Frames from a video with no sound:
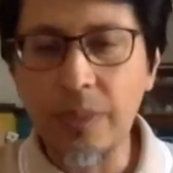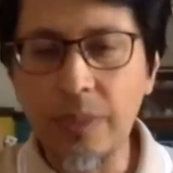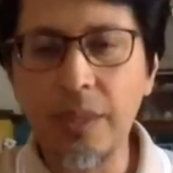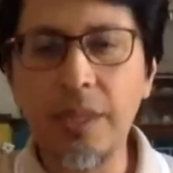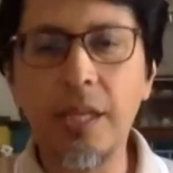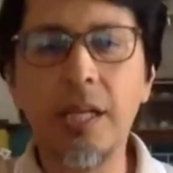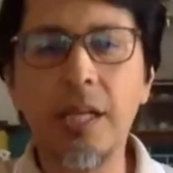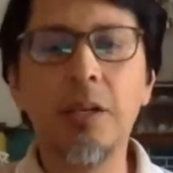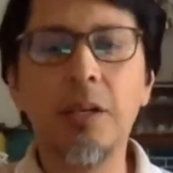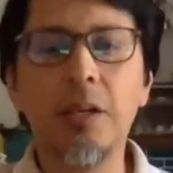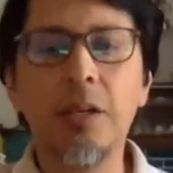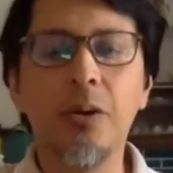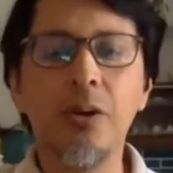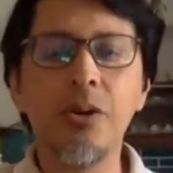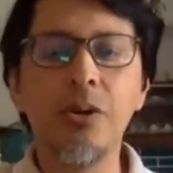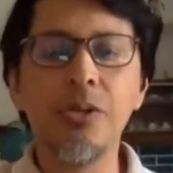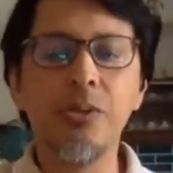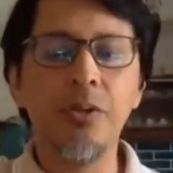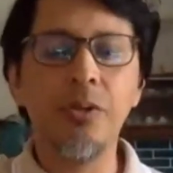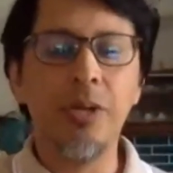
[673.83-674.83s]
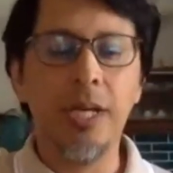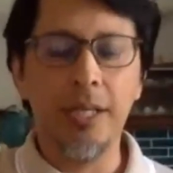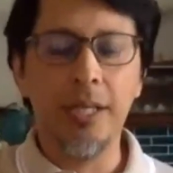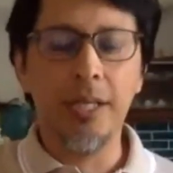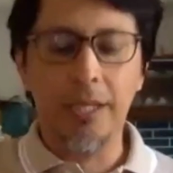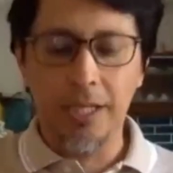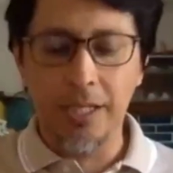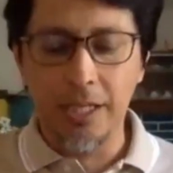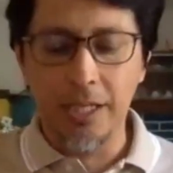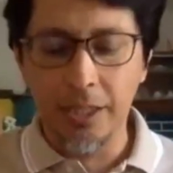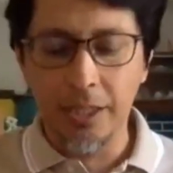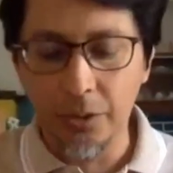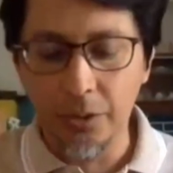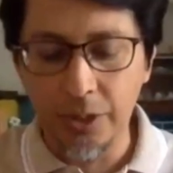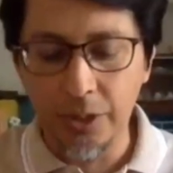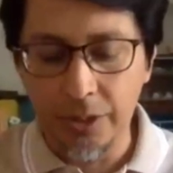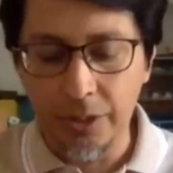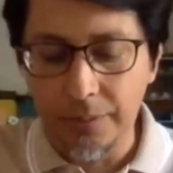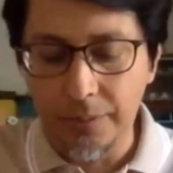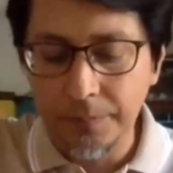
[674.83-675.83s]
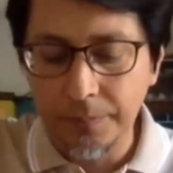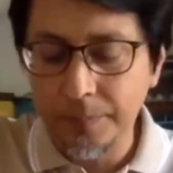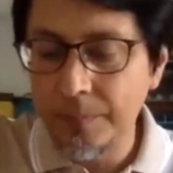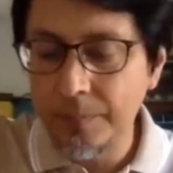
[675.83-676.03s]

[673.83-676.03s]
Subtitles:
there are also another